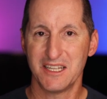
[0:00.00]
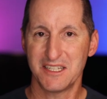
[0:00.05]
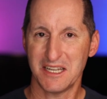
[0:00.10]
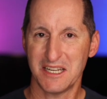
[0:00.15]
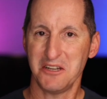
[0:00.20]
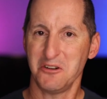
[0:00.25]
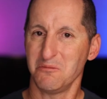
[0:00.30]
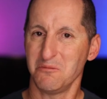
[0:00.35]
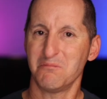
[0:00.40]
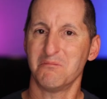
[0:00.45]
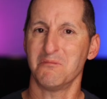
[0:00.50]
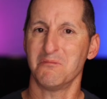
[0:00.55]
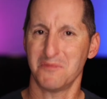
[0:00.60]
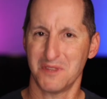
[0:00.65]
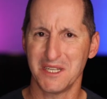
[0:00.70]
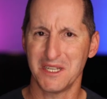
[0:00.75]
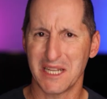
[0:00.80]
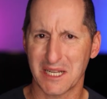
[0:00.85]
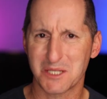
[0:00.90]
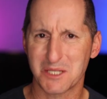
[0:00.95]
to help
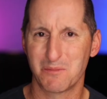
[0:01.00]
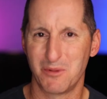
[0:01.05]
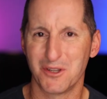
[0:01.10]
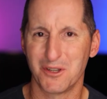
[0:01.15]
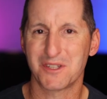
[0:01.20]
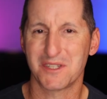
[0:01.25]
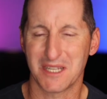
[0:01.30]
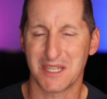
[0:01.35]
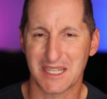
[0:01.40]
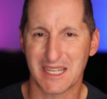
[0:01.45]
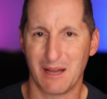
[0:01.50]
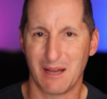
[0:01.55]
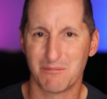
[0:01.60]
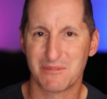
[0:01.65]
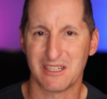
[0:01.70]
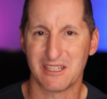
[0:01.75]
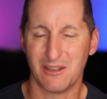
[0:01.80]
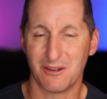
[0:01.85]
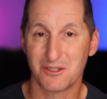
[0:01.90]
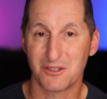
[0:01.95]
the next person that
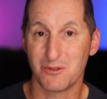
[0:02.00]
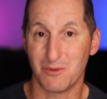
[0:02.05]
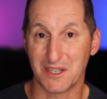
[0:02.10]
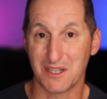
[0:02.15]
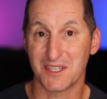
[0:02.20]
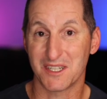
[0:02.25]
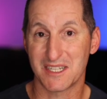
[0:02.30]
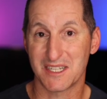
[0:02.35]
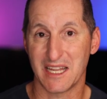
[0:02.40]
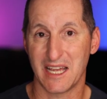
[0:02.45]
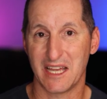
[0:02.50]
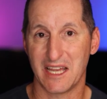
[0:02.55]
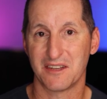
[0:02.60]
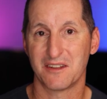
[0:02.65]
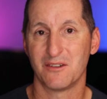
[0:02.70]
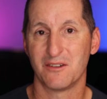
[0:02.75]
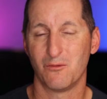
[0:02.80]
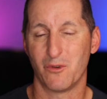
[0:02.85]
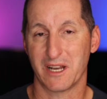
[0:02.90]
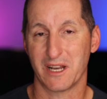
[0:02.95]
comes along to
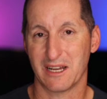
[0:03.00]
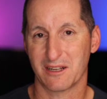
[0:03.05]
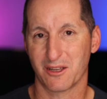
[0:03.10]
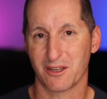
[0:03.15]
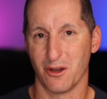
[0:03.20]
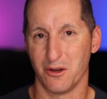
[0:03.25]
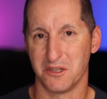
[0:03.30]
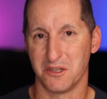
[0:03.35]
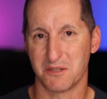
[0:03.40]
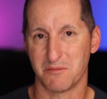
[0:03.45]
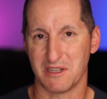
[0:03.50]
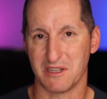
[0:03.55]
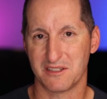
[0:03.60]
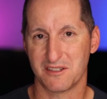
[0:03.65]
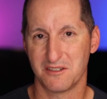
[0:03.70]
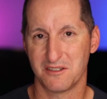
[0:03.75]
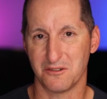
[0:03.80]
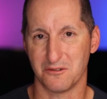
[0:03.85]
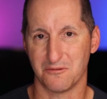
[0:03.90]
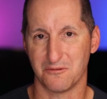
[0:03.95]
understand what our code is meant
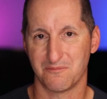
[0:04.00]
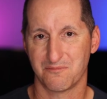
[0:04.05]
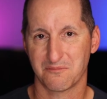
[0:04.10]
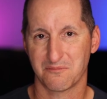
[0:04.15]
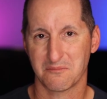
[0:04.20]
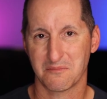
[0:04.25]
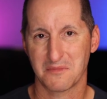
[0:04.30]
to do.